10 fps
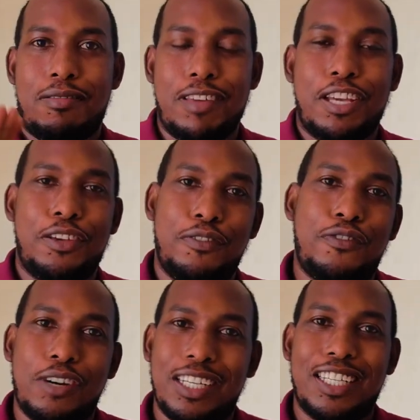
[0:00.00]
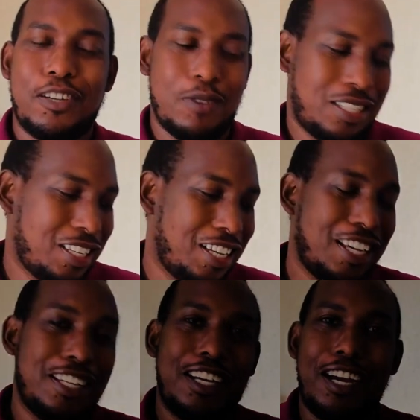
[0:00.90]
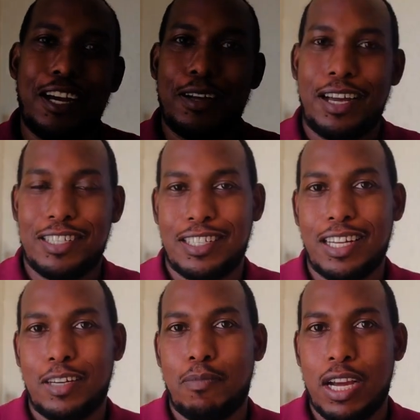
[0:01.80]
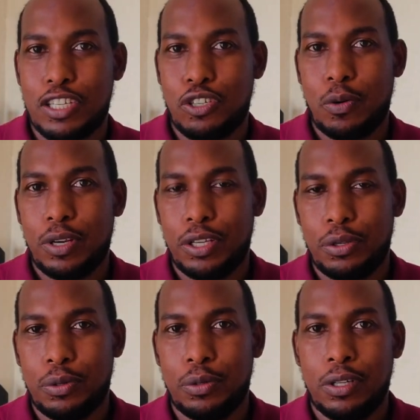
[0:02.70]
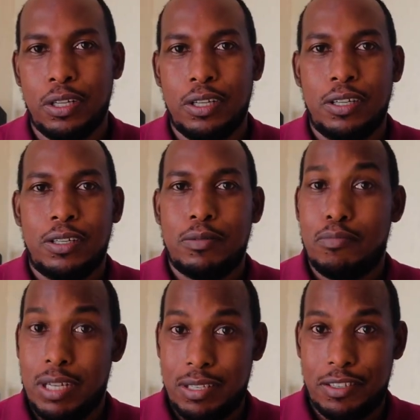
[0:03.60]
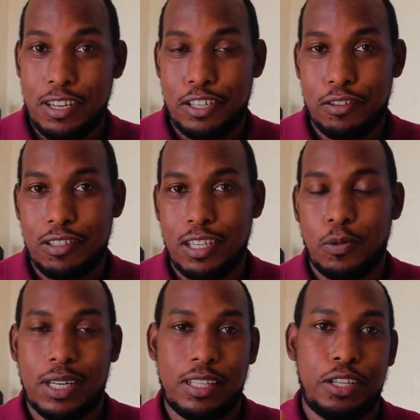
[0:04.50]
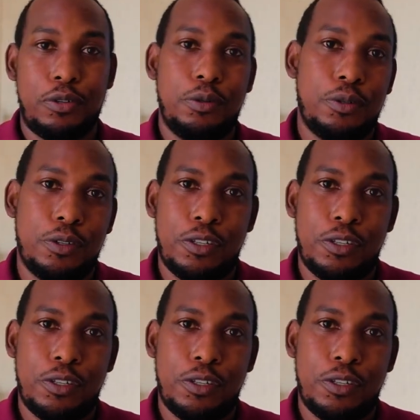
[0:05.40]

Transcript: Thank you for clicking once again. I started by showing you base stations and what they do.